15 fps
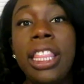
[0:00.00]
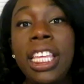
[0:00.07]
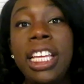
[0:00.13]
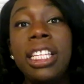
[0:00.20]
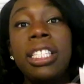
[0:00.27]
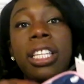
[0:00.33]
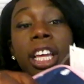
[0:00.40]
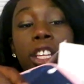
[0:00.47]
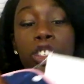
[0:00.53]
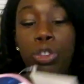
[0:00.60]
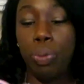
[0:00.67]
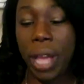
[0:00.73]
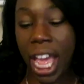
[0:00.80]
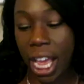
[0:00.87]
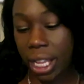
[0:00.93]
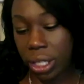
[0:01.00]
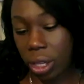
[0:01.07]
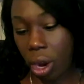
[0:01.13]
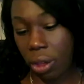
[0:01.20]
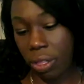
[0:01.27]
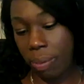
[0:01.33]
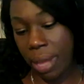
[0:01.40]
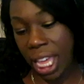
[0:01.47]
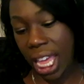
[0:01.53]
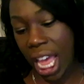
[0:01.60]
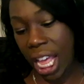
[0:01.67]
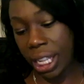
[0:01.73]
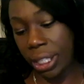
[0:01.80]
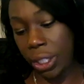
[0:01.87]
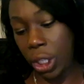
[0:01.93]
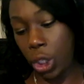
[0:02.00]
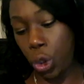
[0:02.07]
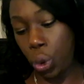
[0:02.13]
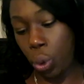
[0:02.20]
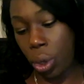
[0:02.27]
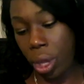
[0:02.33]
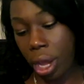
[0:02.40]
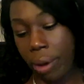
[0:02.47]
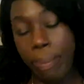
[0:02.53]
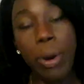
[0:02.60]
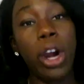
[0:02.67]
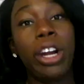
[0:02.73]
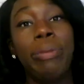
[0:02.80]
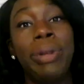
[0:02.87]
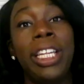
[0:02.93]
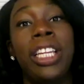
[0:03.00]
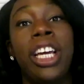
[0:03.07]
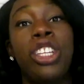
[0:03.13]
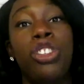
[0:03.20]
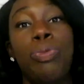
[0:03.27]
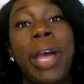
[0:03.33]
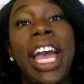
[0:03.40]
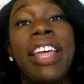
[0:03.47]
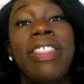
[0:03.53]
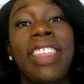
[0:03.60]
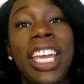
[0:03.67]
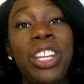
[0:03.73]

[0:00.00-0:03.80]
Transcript: These lunch bags are the Mackenzie dual compartment lunch bag.